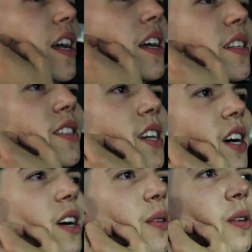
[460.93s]
and
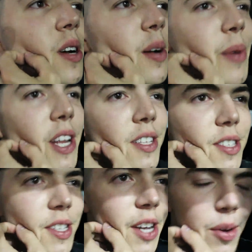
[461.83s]
uh, I'm heading
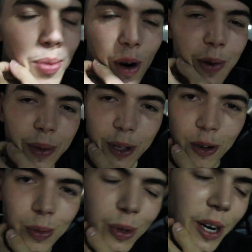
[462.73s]
to the airport. I'm in the
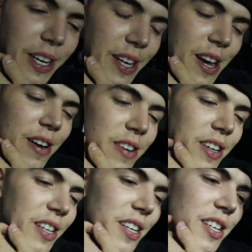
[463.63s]
Uber right now.
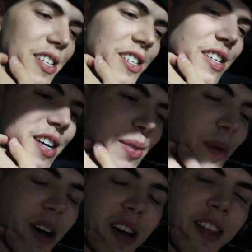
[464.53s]

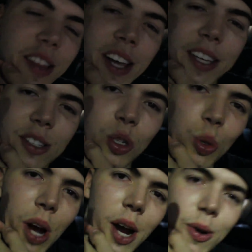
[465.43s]
I'm on like
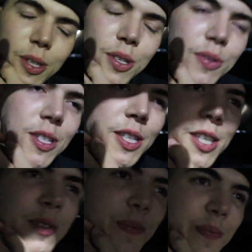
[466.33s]
two hours of
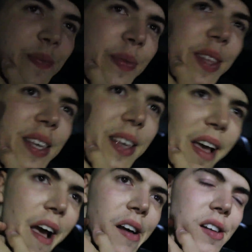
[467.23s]
sleep.
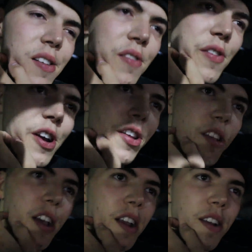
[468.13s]
Very
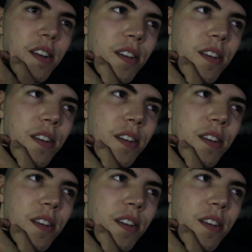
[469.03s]
tired.